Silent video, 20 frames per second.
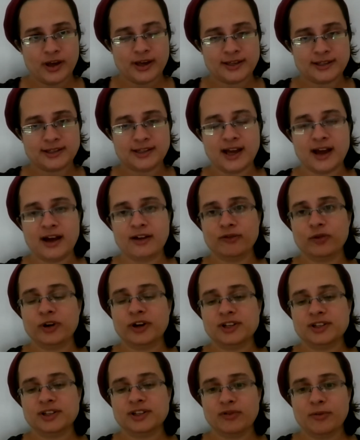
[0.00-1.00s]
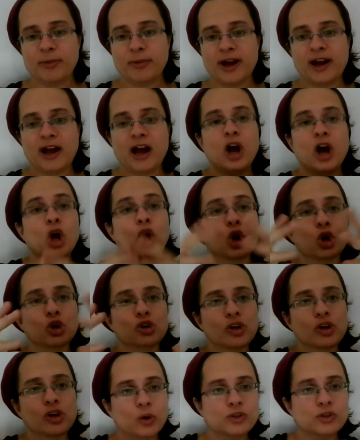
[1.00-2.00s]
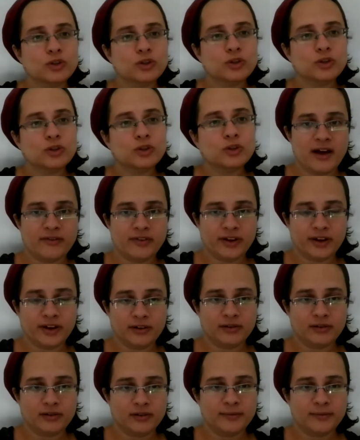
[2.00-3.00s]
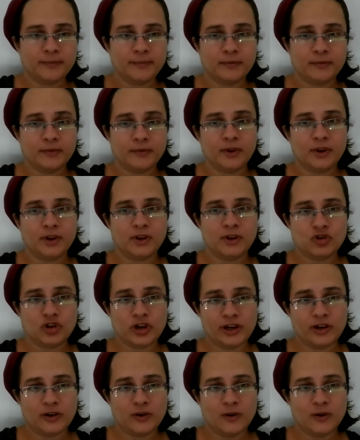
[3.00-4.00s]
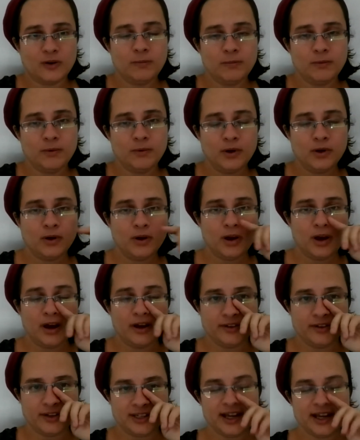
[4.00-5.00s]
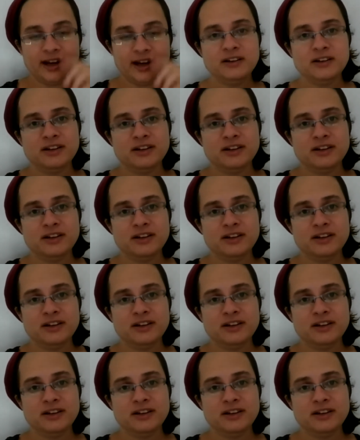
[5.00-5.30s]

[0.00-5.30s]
Esau, whereas Rebecca goes on loving Jacob. And the second